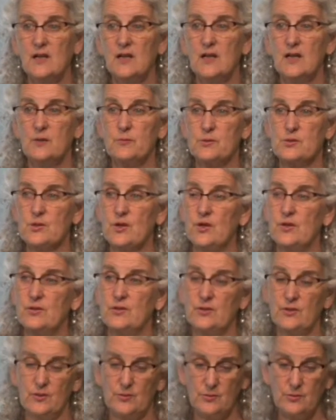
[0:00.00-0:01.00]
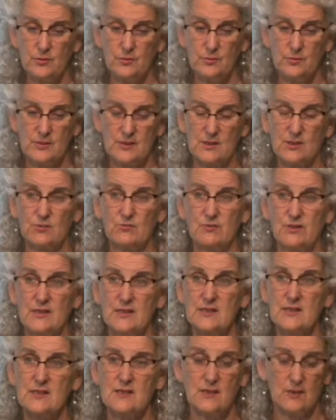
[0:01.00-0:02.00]
It was hard to know who was at
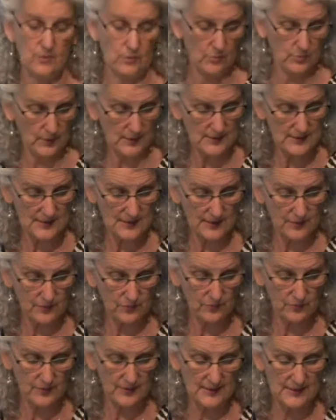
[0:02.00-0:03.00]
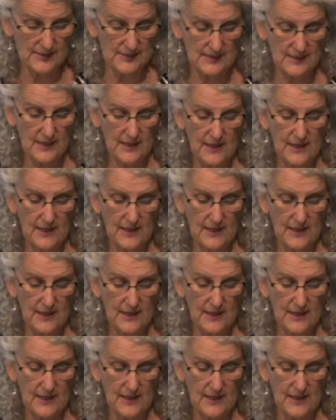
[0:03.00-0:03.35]
risk, who wasn't at risk,